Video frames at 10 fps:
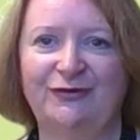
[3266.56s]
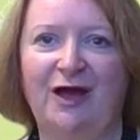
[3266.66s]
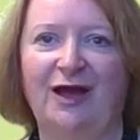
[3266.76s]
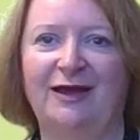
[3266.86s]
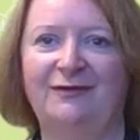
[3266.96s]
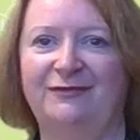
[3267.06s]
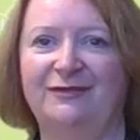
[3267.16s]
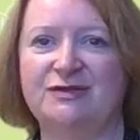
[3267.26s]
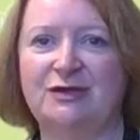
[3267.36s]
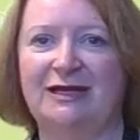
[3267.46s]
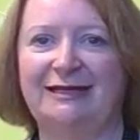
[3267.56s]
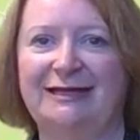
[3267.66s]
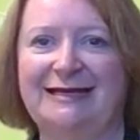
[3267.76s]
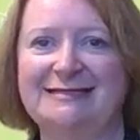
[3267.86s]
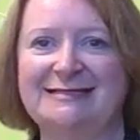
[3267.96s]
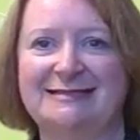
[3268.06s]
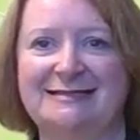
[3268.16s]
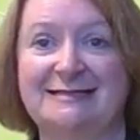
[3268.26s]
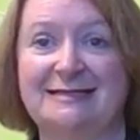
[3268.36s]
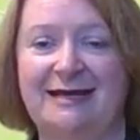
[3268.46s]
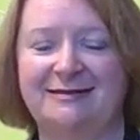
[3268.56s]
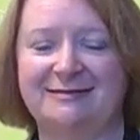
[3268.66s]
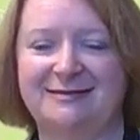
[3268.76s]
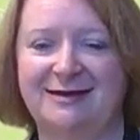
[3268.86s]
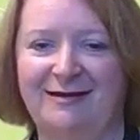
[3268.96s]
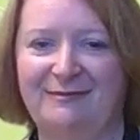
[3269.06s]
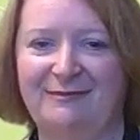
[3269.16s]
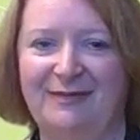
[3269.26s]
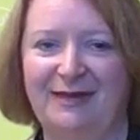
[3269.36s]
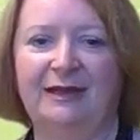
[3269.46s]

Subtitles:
5 Australian Eastern Standard Time.